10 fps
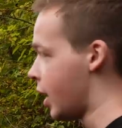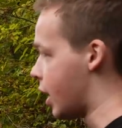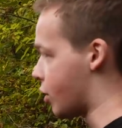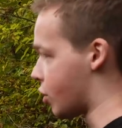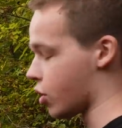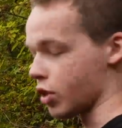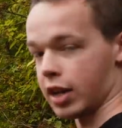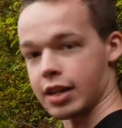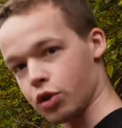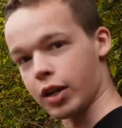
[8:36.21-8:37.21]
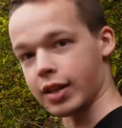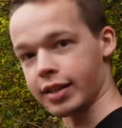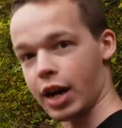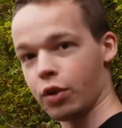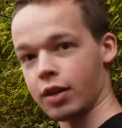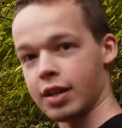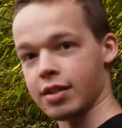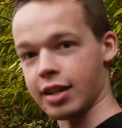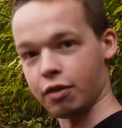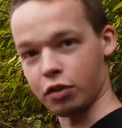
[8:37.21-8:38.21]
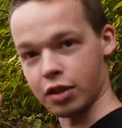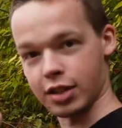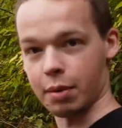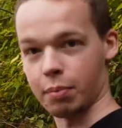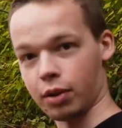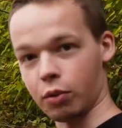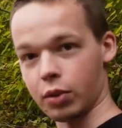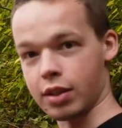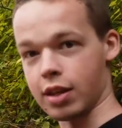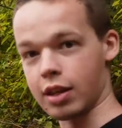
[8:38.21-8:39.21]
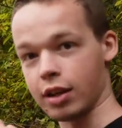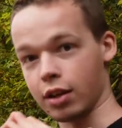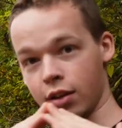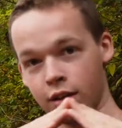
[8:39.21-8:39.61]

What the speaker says: it just slides right down, instead of, for example, with the